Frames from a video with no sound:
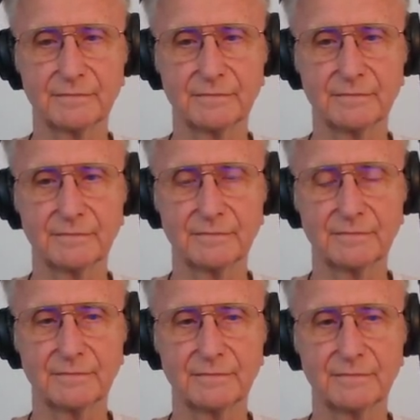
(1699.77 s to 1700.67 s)

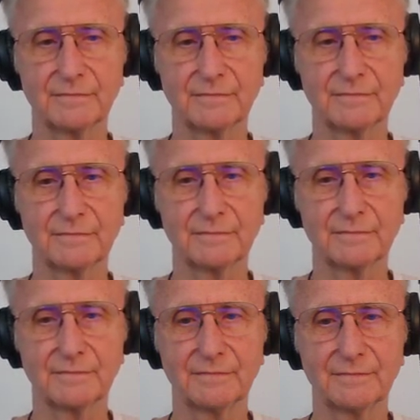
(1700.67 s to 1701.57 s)

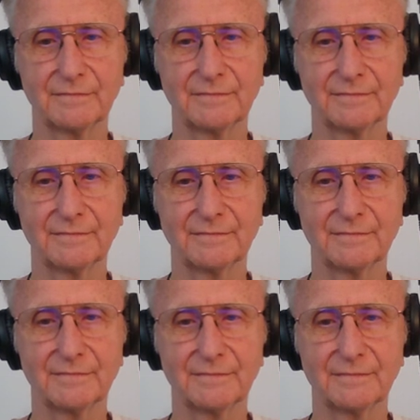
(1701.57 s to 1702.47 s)

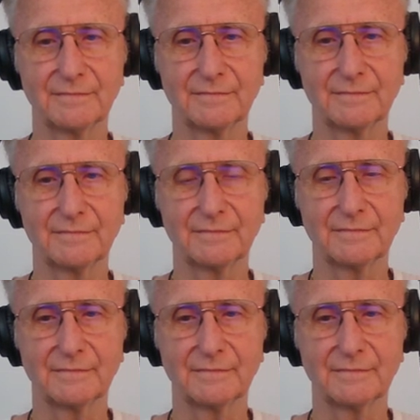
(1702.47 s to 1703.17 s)
(silent)